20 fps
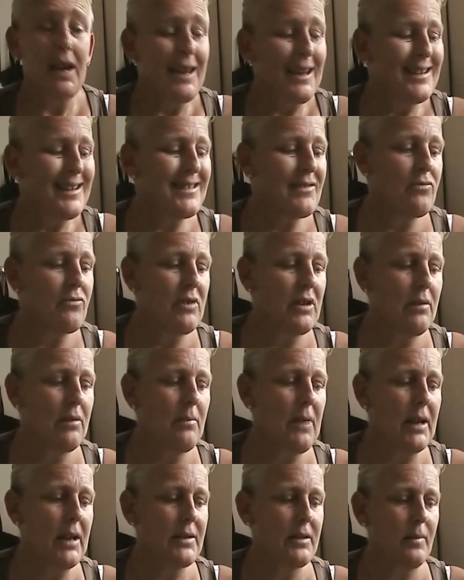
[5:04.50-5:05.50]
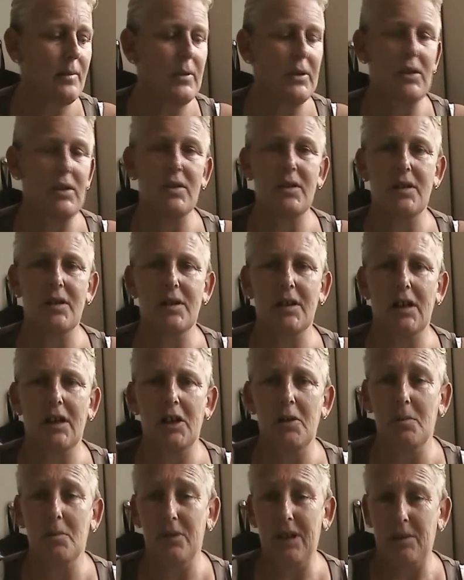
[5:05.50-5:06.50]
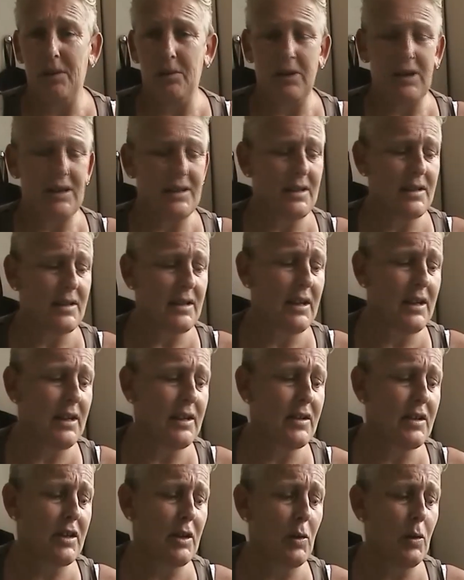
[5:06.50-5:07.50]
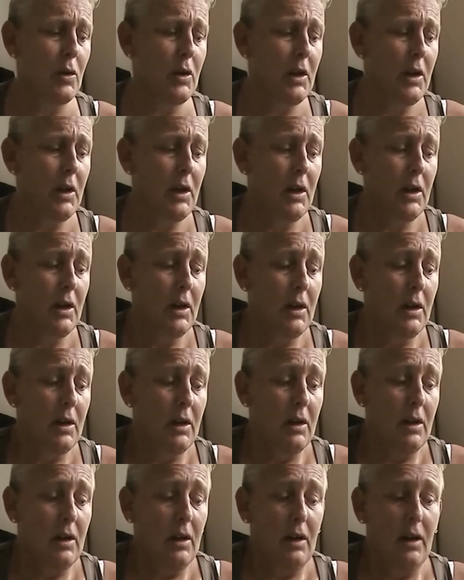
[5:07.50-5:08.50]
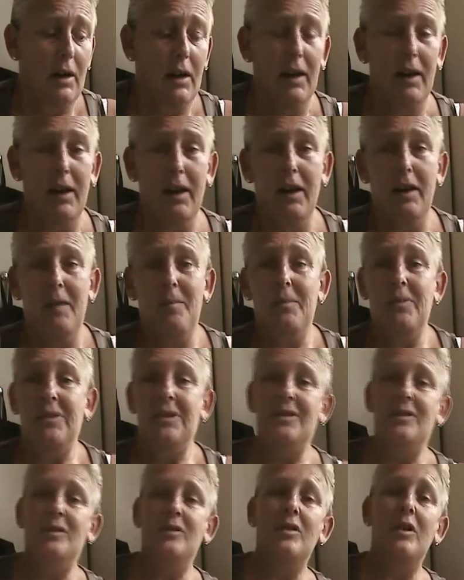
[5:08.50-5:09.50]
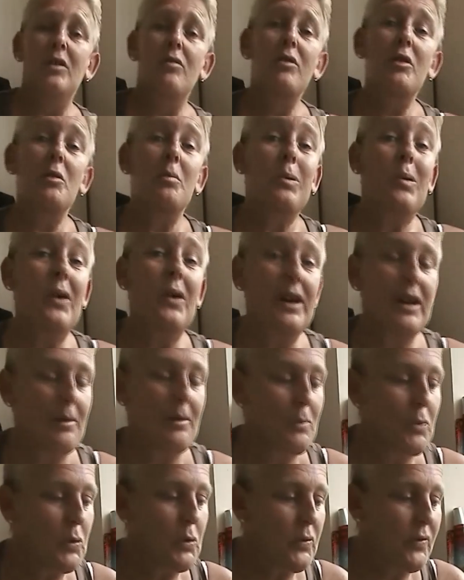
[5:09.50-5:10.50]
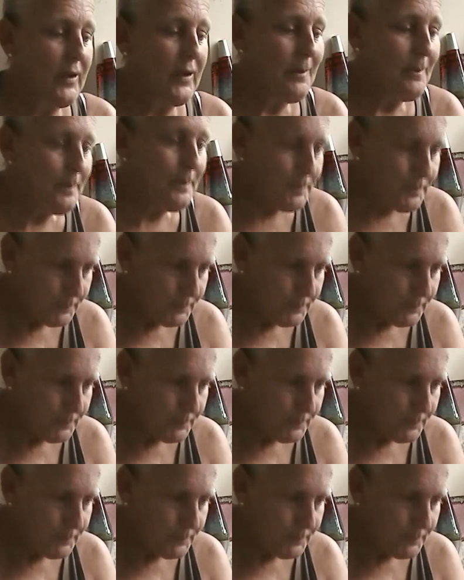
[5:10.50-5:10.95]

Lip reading: It doesn't really matter because it's a global network, as I say, and so no real point in moving.